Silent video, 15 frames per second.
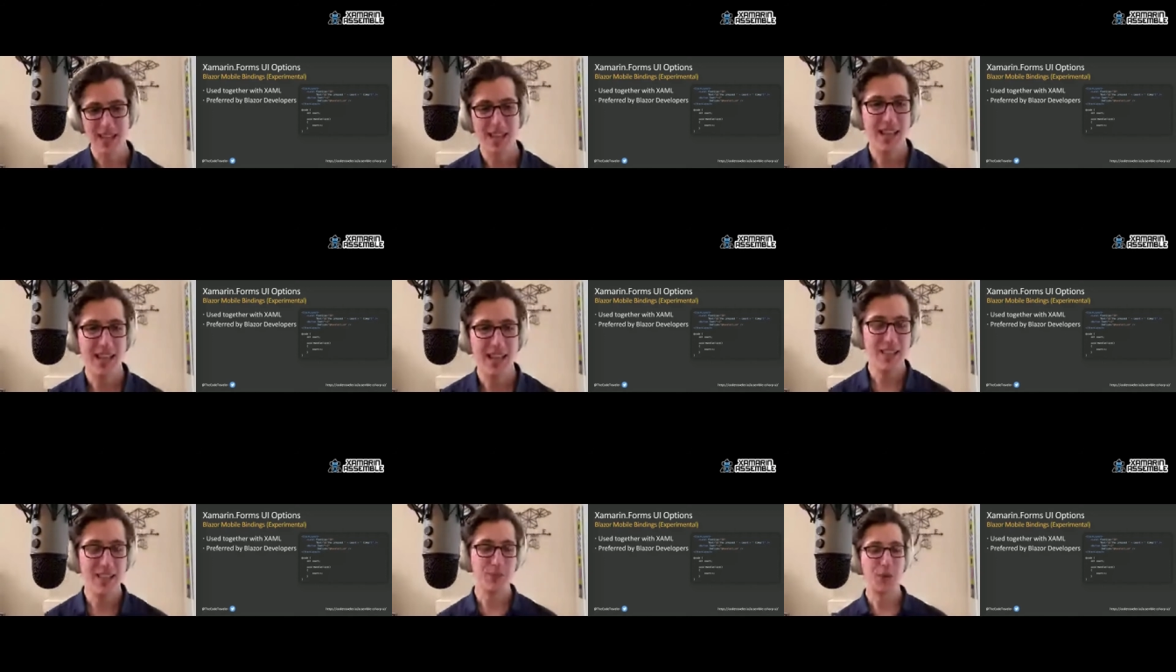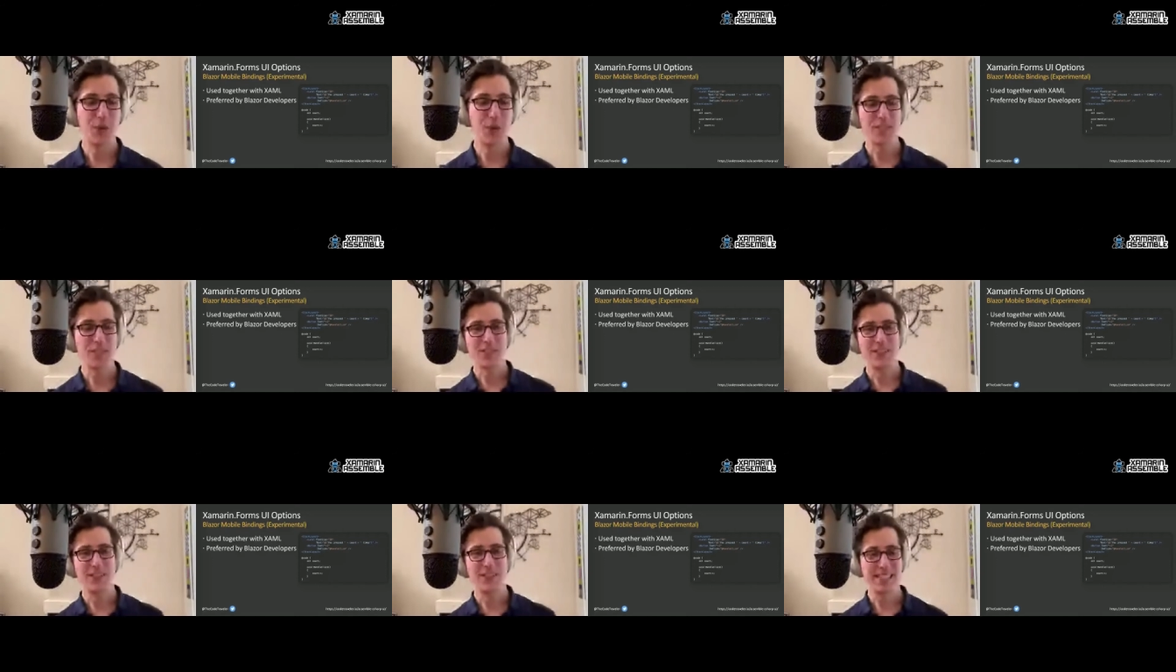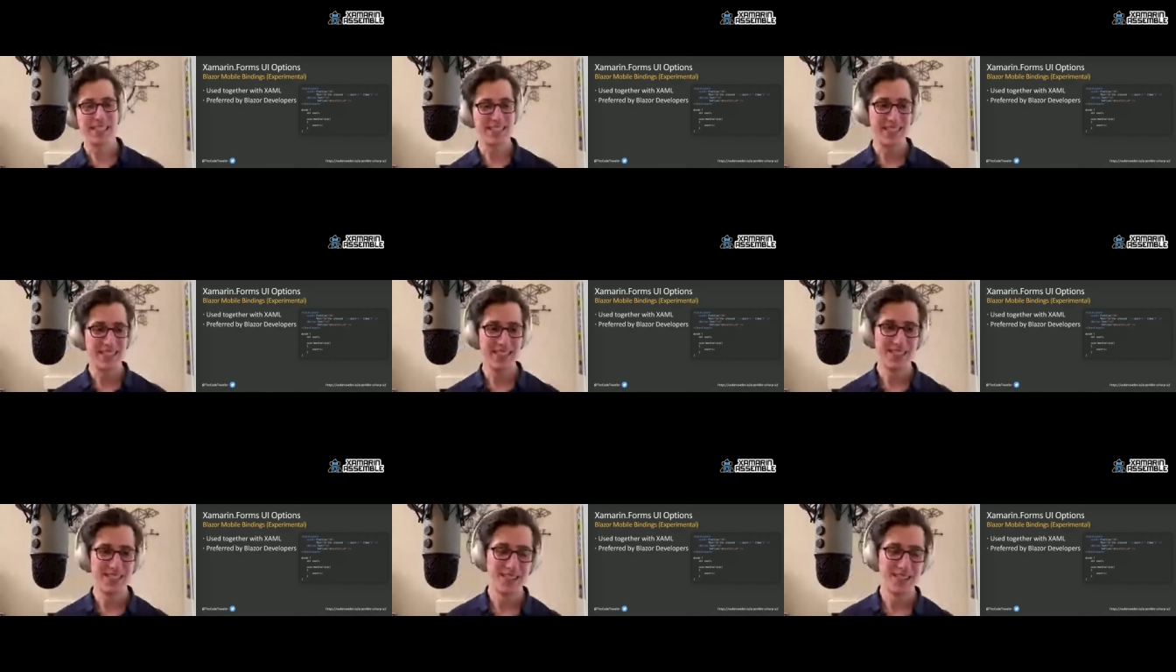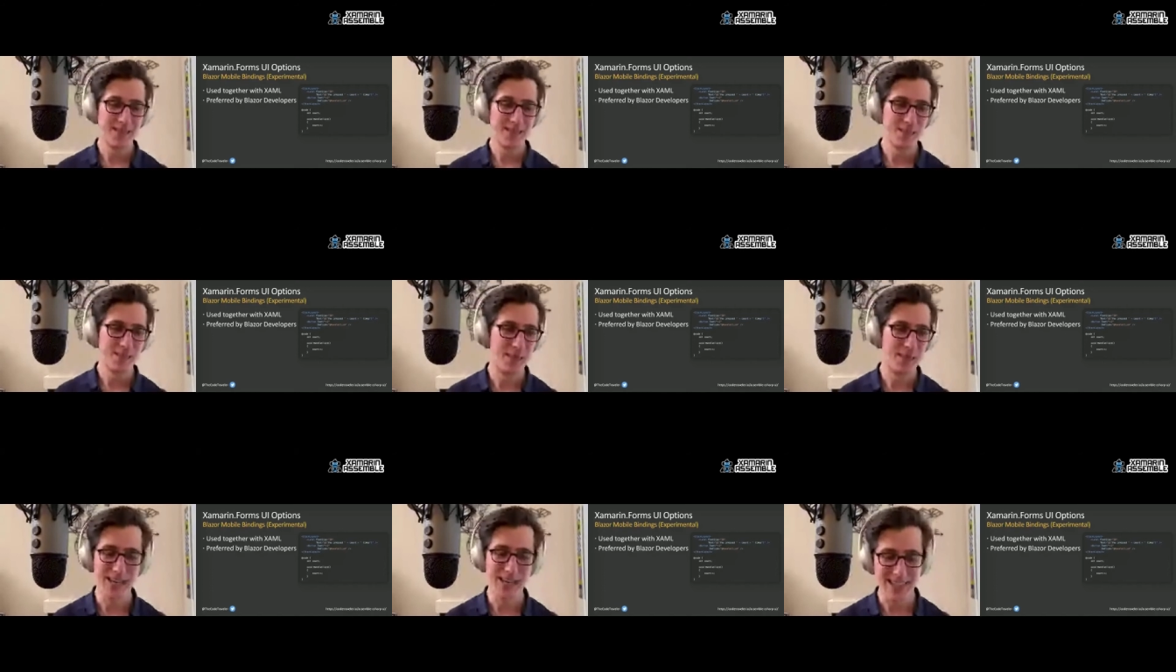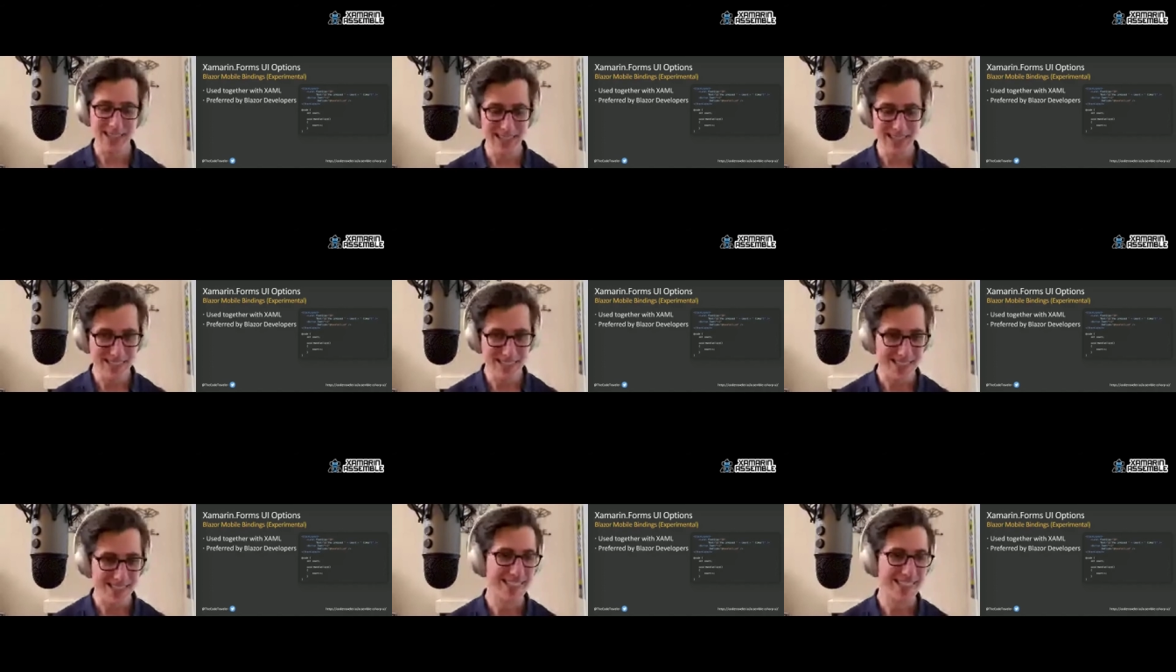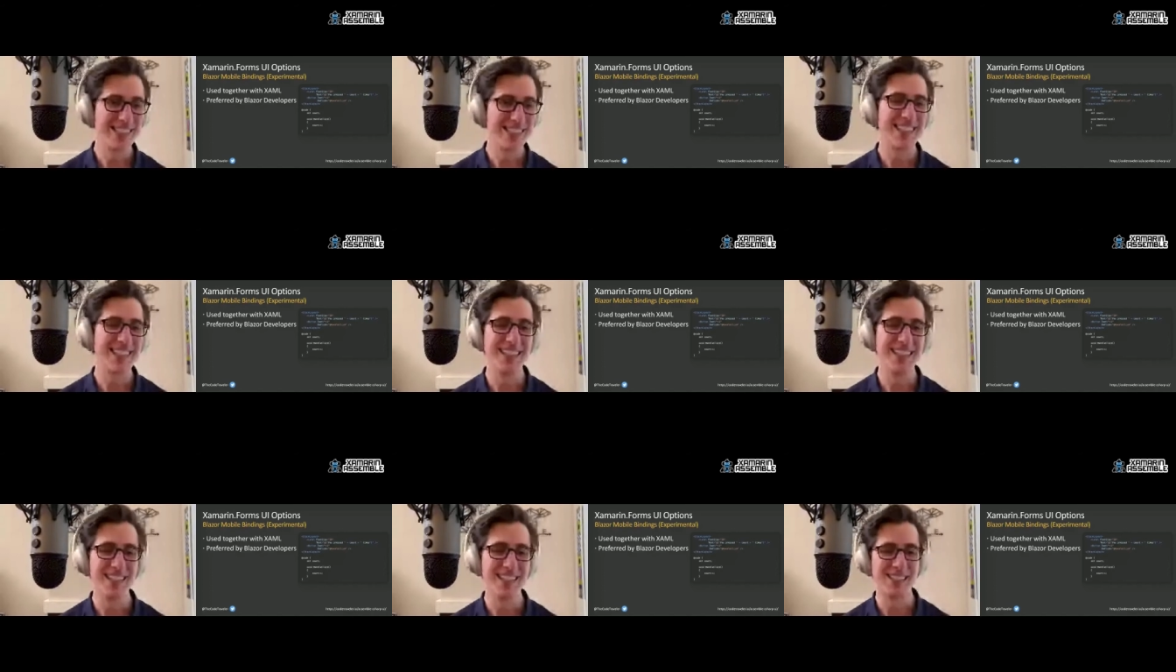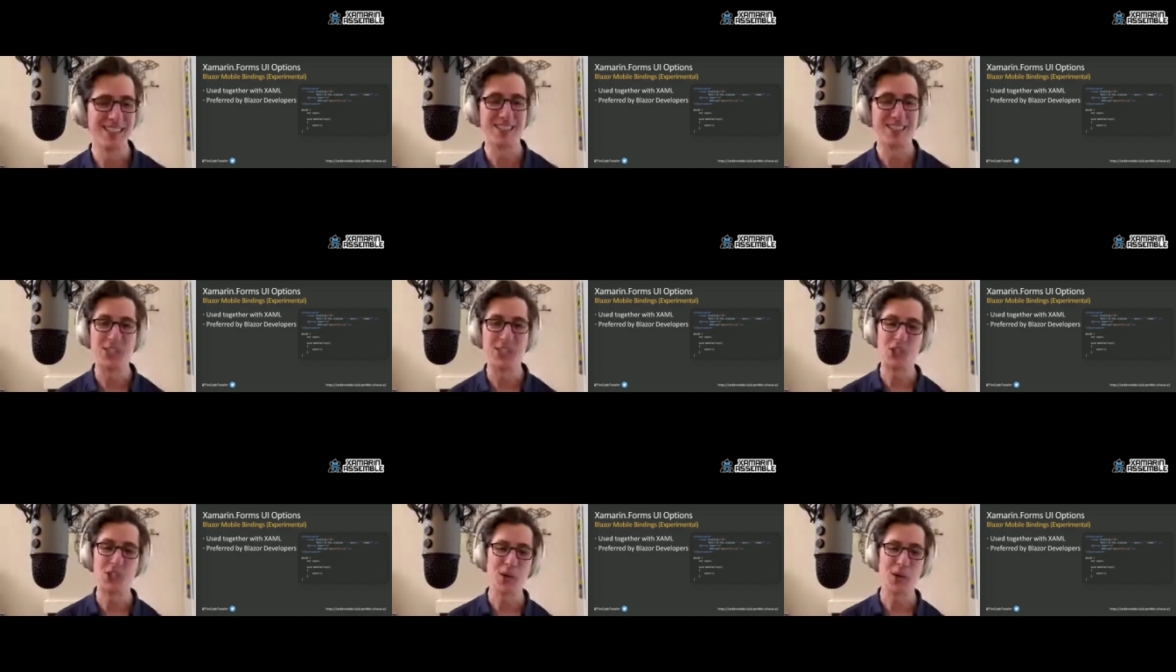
And then, of course, lastly, but not least, is C#.